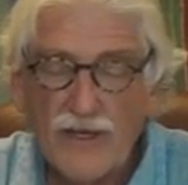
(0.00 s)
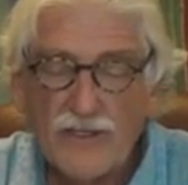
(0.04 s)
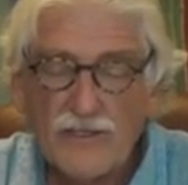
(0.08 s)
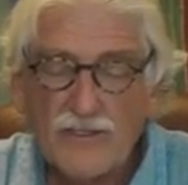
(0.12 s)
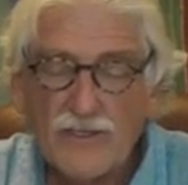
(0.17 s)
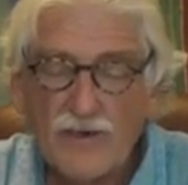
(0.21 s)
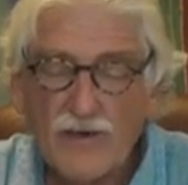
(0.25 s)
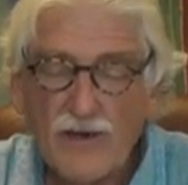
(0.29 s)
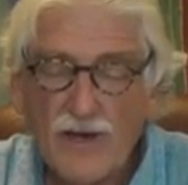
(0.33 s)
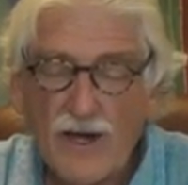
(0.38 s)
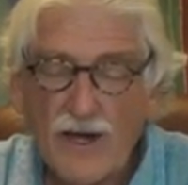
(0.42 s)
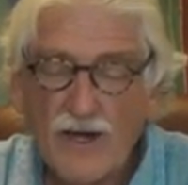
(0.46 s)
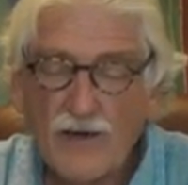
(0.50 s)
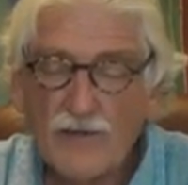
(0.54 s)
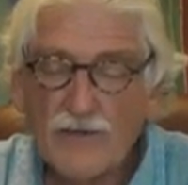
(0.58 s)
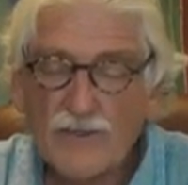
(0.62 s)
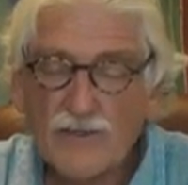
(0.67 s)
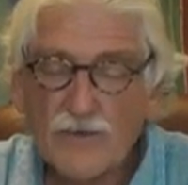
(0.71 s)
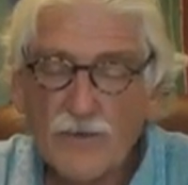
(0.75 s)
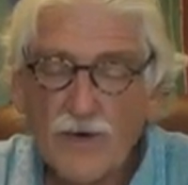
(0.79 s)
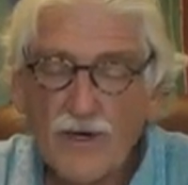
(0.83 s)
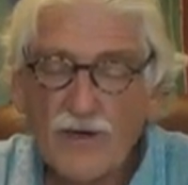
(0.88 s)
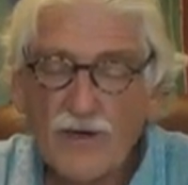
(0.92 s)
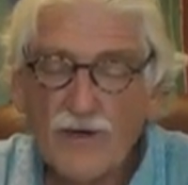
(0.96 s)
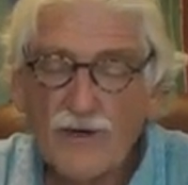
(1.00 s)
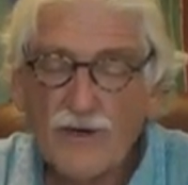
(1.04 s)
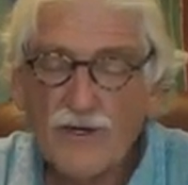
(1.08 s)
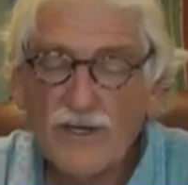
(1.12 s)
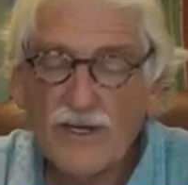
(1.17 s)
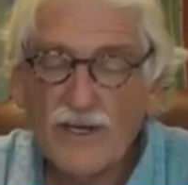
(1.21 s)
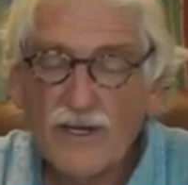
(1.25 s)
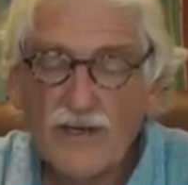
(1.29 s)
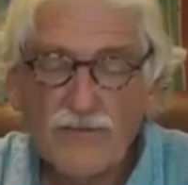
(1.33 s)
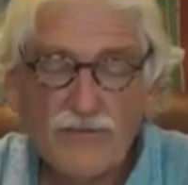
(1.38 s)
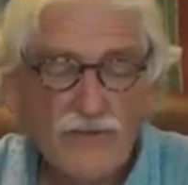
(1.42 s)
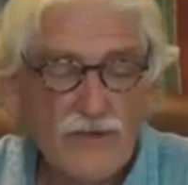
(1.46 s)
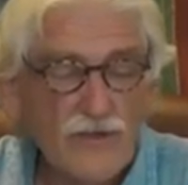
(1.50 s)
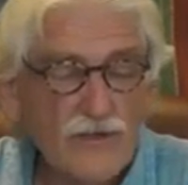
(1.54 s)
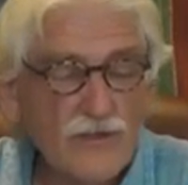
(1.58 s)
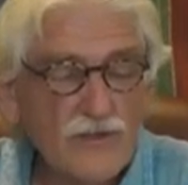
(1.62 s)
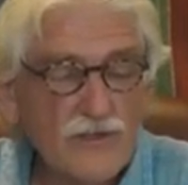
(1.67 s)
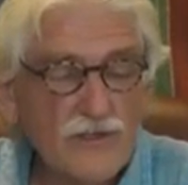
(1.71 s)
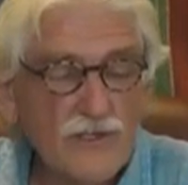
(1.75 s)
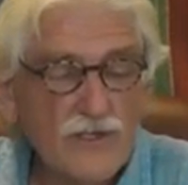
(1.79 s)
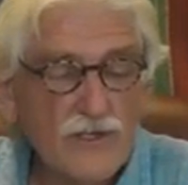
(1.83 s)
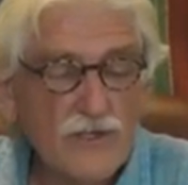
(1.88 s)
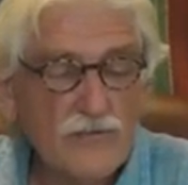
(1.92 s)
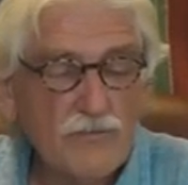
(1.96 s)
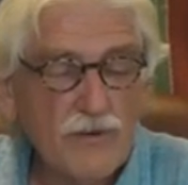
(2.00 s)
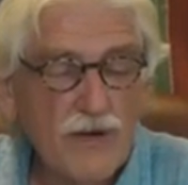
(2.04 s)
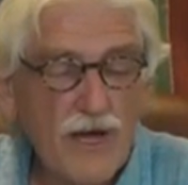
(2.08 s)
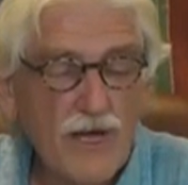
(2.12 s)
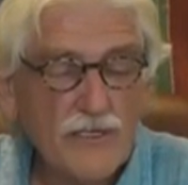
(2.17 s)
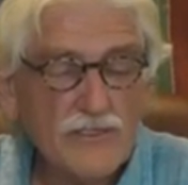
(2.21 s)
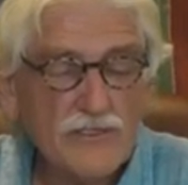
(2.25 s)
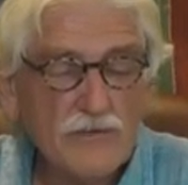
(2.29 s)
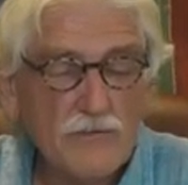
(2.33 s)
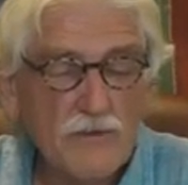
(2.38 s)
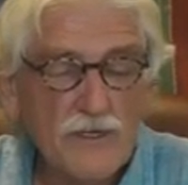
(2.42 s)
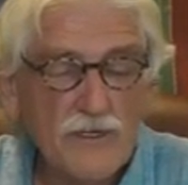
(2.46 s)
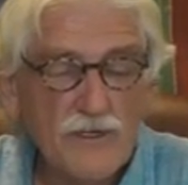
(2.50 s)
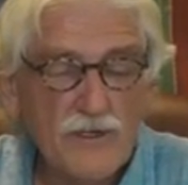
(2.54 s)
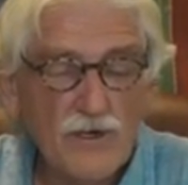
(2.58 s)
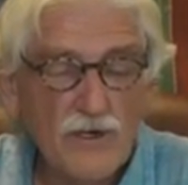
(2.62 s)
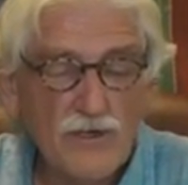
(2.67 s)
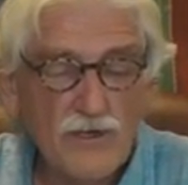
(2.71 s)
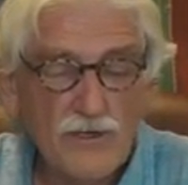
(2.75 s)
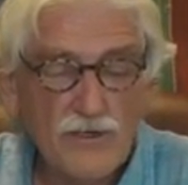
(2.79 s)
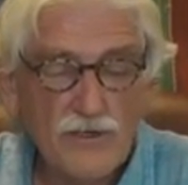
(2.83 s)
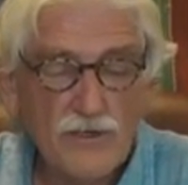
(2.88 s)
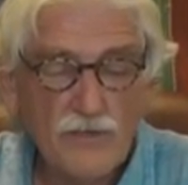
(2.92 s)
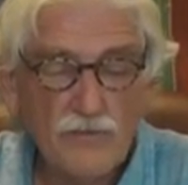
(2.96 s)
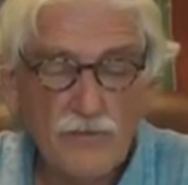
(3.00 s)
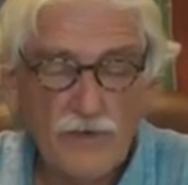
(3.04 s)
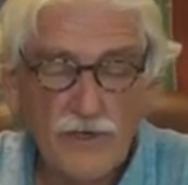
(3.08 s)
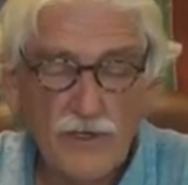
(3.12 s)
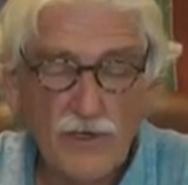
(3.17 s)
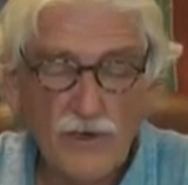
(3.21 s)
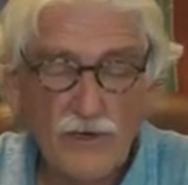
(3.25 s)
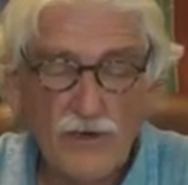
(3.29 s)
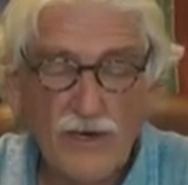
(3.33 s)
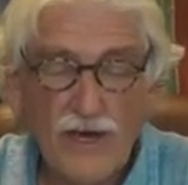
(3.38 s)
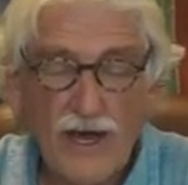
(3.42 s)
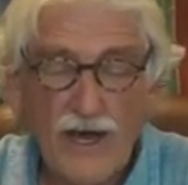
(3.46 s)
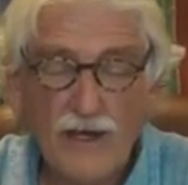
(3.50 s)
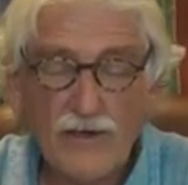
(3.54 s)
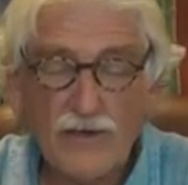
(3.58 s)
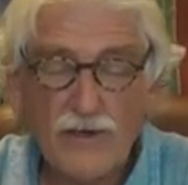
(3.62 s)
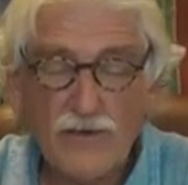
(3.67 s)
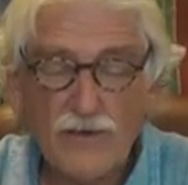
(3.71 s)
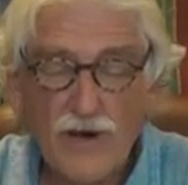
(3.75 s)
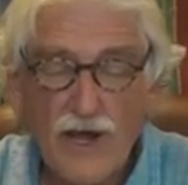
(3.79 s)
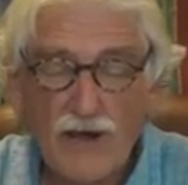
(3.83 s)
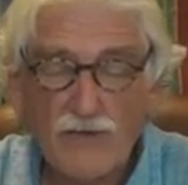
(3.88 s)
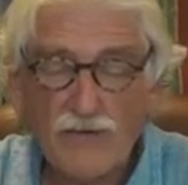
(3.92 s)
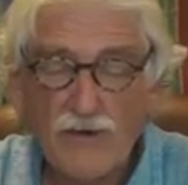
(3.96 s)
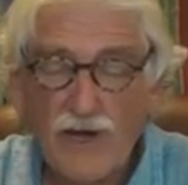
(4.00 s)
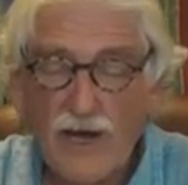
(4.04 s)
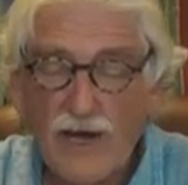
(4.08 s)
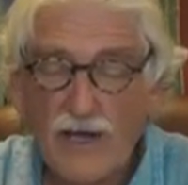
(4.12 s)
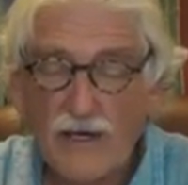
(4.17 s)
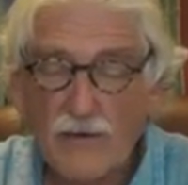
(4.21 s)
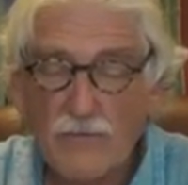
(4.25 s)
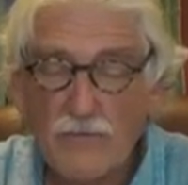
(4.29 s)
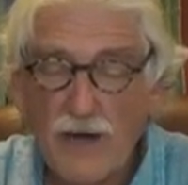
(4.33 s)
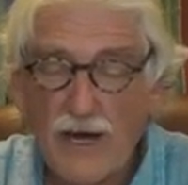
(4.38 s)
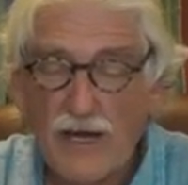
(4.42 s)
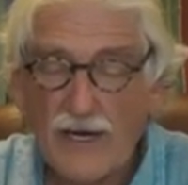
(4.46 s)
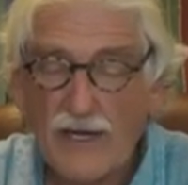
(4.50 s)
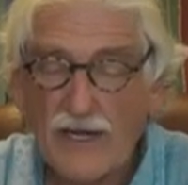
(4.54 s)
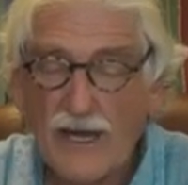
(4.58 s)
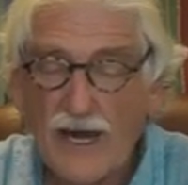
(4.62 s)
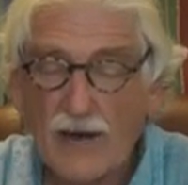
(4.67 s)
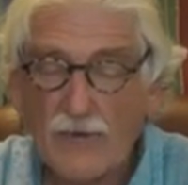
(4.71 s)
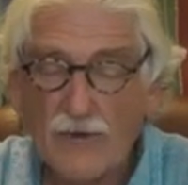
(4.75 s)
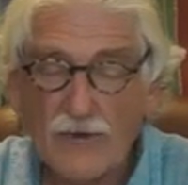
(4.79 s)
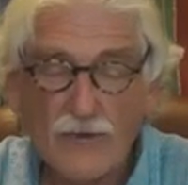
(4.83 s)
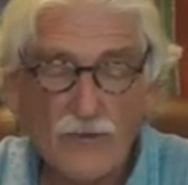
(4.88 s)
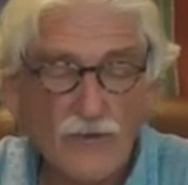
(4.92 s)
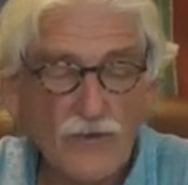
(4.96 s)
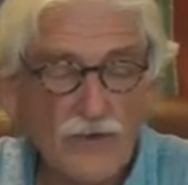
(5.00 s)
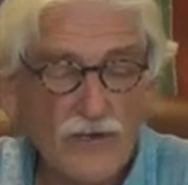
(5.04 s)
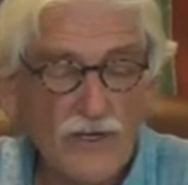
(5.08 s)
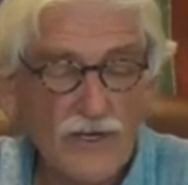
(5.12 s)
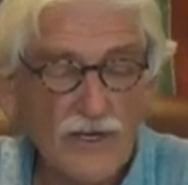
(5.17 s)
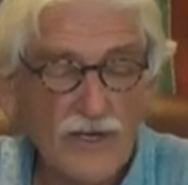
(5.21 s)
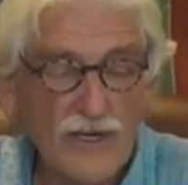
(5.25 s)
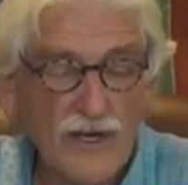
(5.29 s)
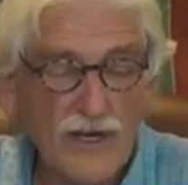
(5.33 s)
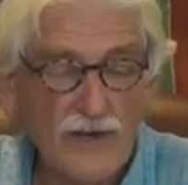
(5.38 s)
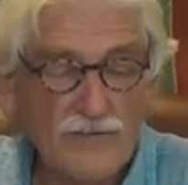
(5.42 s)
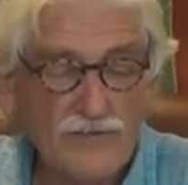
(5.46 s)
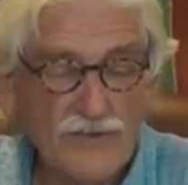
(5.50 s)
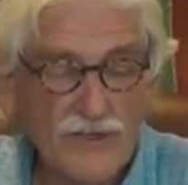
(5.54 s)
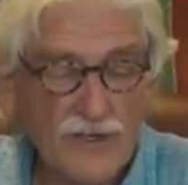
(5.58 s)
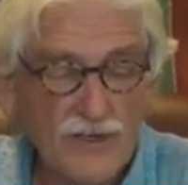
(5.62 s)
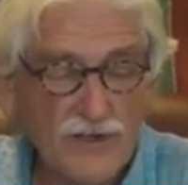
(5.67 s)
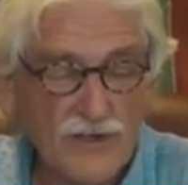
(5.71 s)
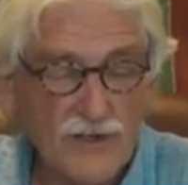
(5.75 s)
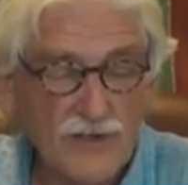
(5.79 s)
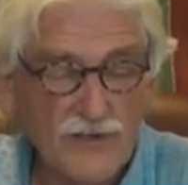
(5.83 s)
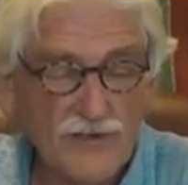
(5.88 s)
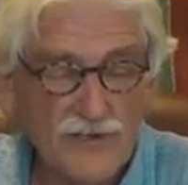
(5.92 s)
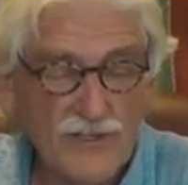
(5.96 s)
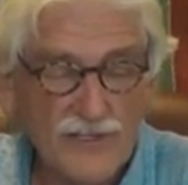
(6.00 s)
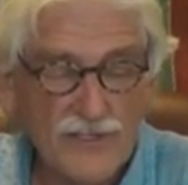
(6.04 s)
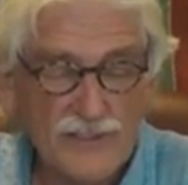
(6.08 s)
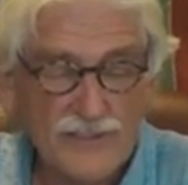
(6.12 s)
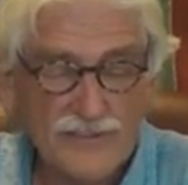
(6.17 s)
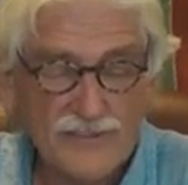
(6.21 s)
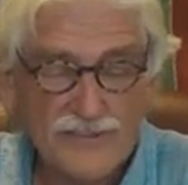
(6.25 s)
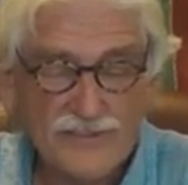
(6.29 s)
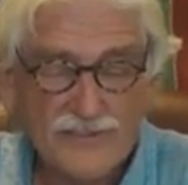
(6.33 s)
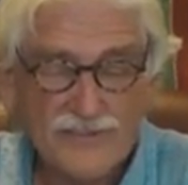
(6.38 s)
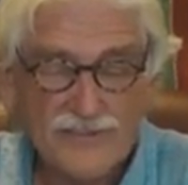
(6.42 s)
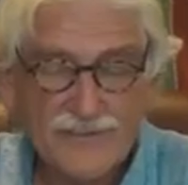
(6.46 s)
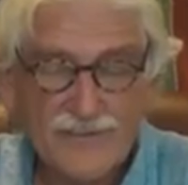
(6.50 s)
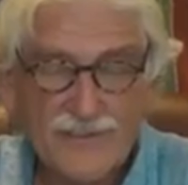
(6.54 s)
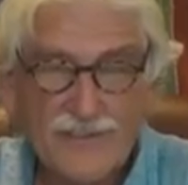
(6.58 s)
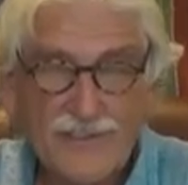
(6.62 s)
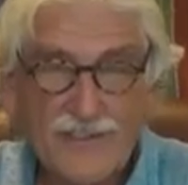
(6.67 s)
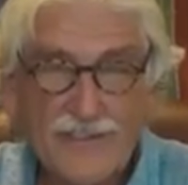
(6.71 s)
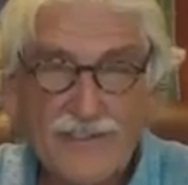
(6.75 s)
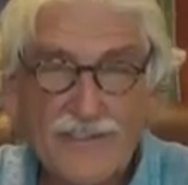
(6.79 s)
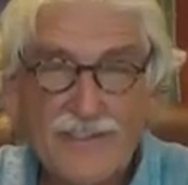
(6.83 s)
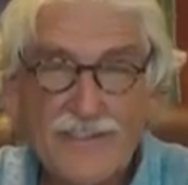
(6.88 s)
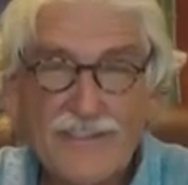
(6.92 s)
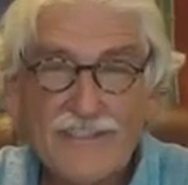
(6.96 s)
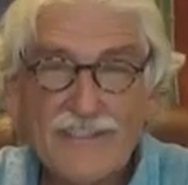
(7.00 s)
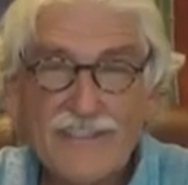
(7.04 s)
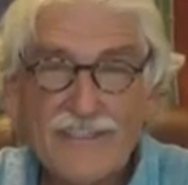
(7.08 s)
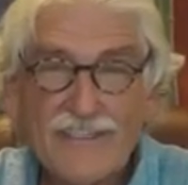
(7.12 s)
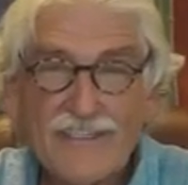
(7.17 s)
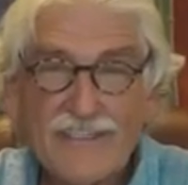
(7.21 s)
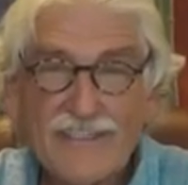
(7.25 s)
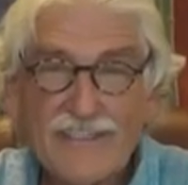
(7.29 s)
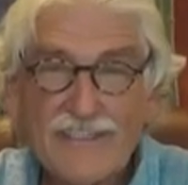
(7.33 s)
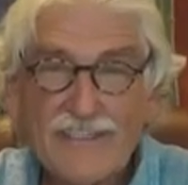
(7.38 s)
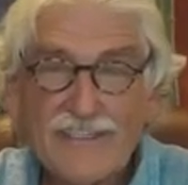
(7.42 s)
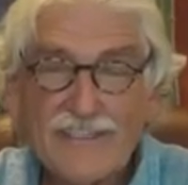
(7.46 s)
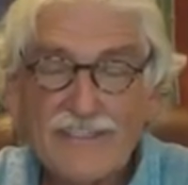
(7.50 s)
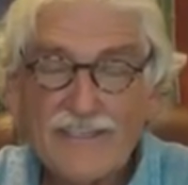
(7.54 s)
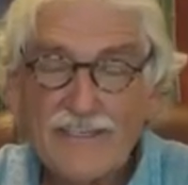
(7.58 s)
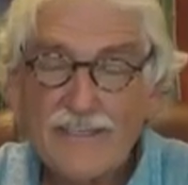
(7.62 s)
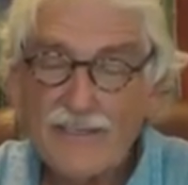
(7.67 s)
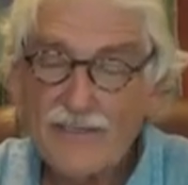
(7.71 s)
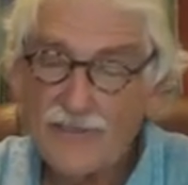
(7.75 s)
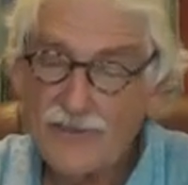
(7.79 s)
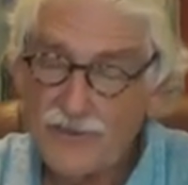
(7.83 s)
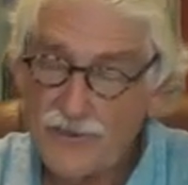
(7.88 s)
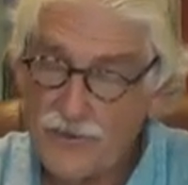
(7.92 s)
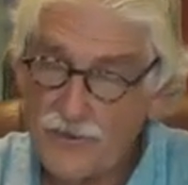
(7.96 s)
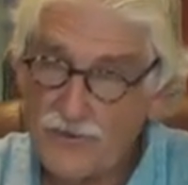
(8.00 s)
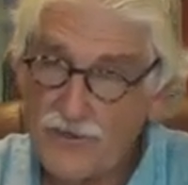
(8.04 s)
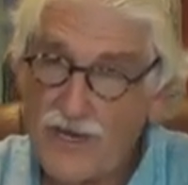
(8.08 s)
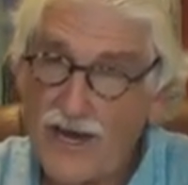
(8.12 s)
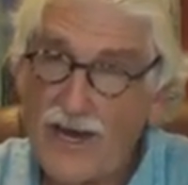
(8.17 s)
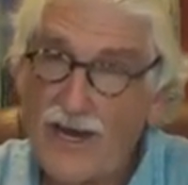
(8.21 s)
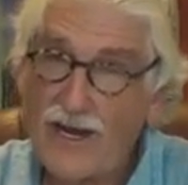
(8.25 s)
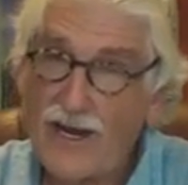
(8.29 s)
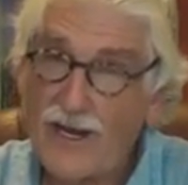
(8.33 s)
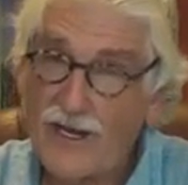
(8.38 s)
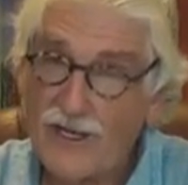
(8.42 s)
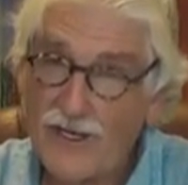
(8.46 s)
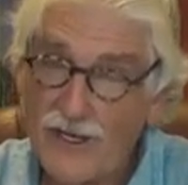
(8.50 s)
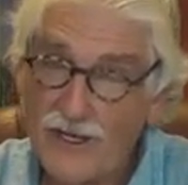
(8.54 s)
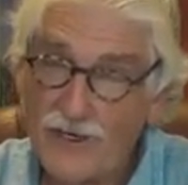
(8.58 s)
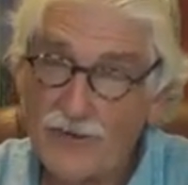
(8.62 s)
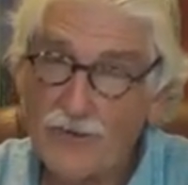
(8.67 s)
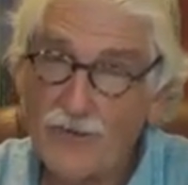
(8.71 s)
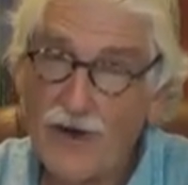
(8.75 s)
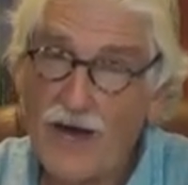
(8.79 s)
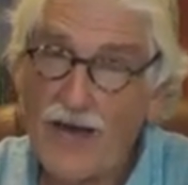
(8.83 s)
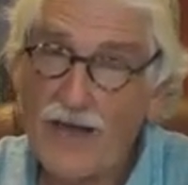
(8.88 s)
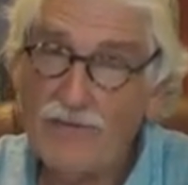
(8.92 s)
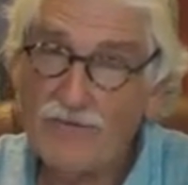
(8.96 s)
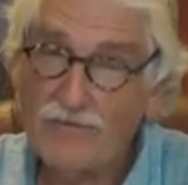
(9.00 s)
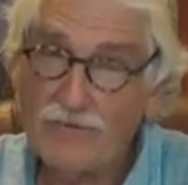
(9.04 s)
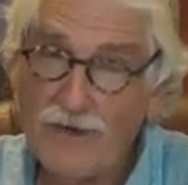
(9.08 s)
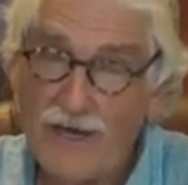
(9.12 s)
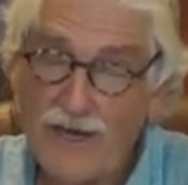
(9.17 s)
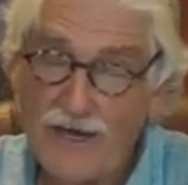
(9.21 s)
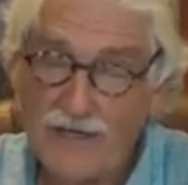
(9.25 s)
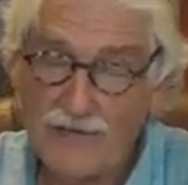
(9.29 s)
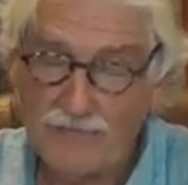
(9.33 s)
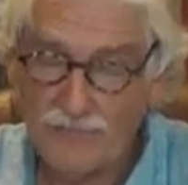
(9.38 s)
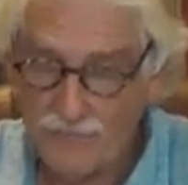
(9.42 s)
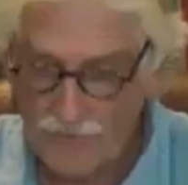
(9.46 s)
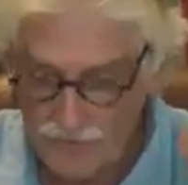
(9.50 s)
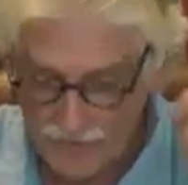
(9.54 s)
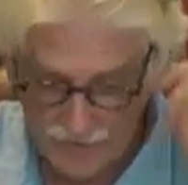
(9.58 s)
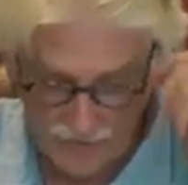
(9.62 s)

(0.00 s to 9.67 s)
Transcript: So I was wondering if you could possibly do a YouTube video on how to travel out of body. I would really love to learn this. You got a good wife, man.